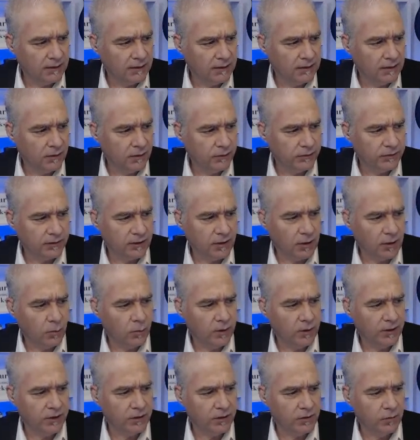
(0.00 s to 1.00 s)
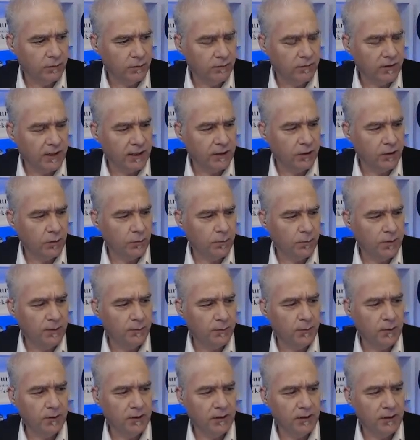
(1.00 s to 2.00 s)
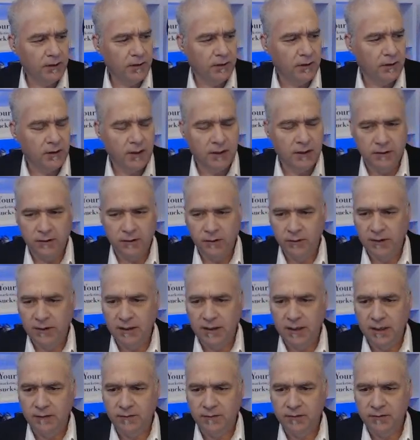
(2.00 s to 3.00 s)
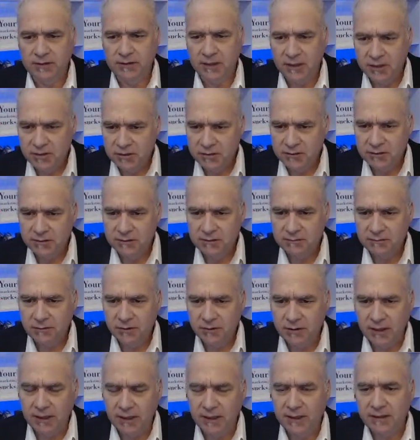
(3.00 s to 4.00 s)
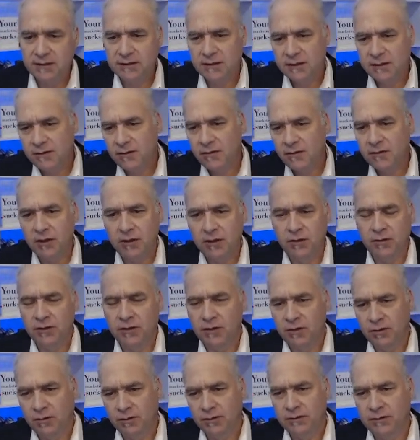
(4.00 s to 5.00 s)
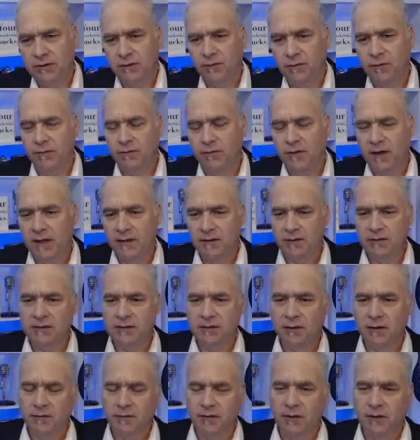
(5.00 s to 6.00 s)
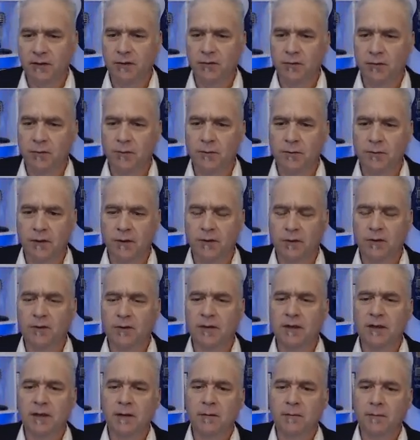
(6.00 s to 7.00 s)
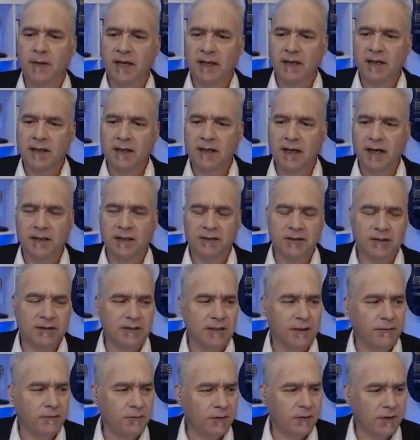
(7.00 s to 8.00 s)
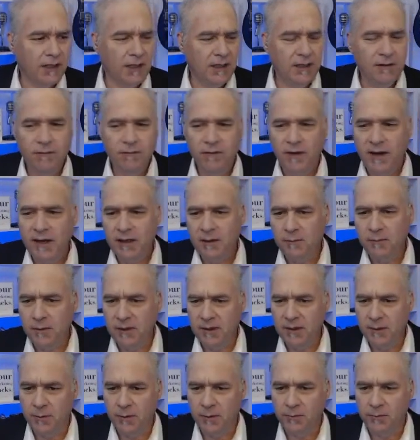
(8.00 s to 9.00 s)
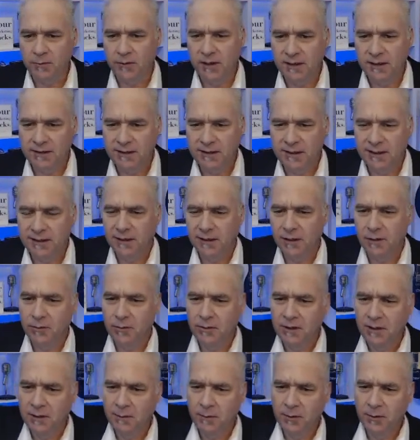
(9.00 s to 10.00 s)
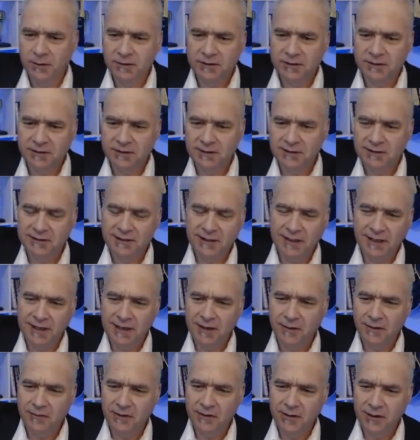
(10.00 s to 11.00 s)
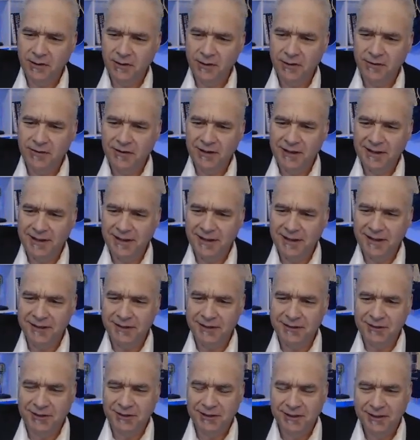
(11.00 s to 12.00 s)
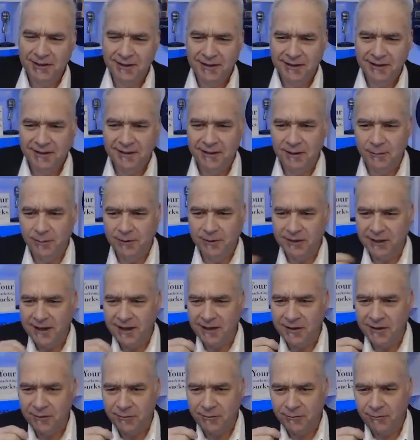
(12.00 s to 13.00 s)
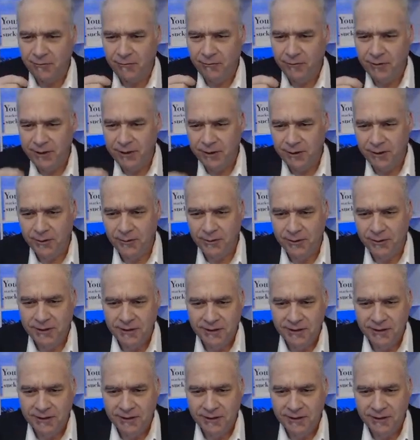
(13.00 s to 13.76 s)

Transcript: Those that aren't willing to invite new people into their ongoing conversations. Okay, that's another thing you can do is if you find yourself in a group, make a conscious effort, invite people, right? That lonely person sitting over there on the edge, nibbling on their Frito,